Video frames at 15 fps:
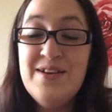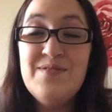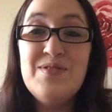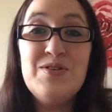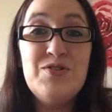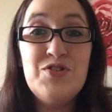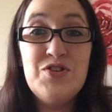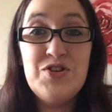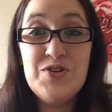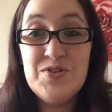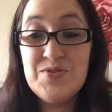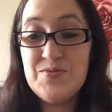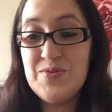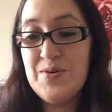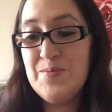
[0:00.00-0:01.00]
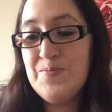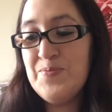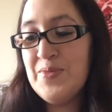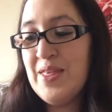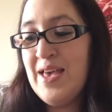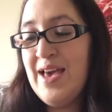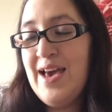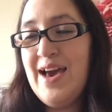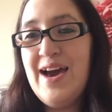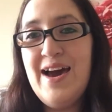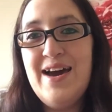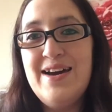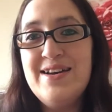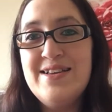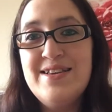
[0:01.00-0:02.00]
for you to choose from
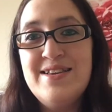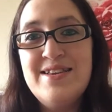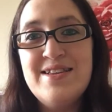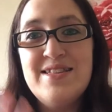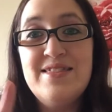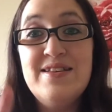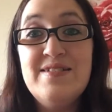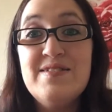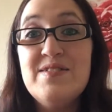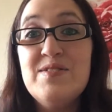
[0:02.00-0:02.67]
and this